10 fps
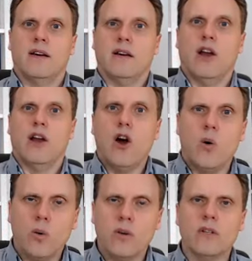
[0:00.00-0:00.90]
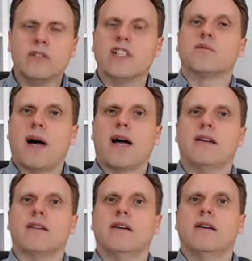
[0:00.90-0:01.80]
a loan
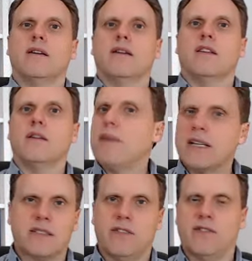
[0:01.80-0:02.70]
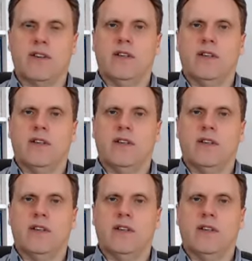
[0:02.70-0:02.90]
despite the massive